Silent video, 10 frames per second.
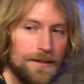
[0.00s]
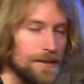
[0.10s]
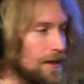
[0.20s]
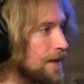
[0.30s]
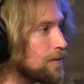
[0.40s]
the
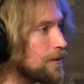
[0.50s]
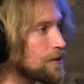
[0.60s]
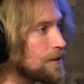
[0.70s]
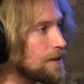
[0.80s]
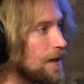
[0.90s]
side
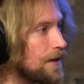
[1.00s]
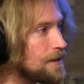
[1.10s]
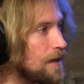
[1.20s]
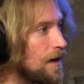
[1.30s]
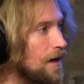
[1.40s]
which the dot
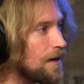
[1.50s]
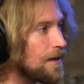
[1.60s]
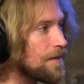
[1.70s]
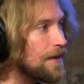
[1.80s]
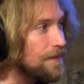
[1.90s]
is on,
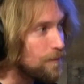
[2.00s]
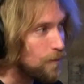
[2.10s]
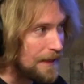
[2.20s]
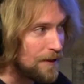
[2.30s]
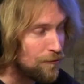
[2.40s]
and that
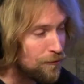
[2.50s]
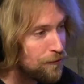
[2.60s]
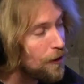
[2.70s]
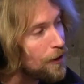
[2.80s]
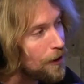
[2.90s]
we
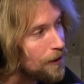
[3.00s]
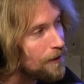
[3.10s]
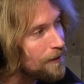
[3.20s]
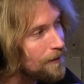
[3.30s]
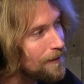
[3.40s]
infer
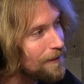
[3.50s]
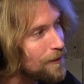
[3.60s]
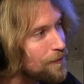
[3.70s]
Mm-hmm.